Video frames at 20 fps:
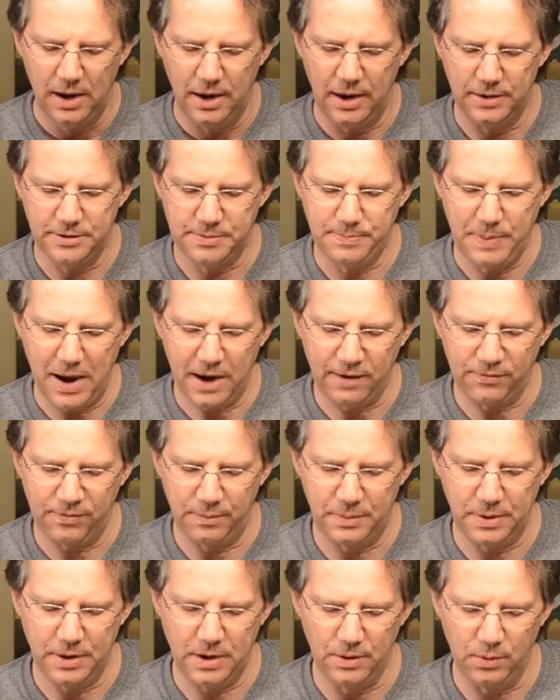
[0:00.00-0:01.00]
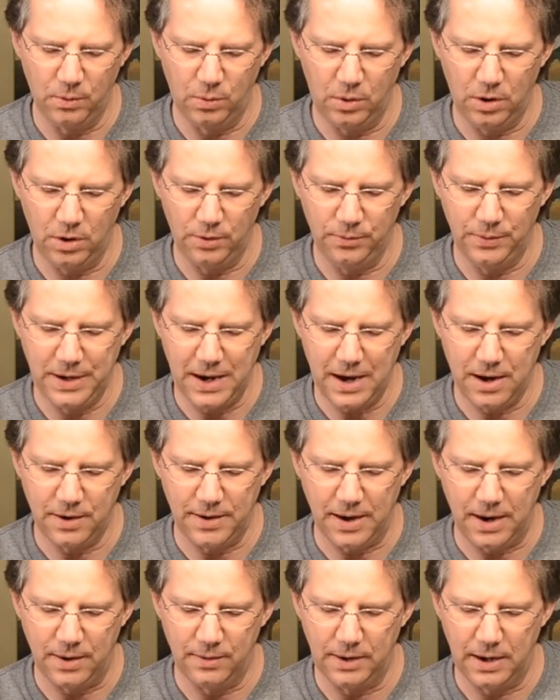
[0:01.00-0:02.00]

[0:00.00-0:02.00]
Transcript: is. Back from another world-renowned,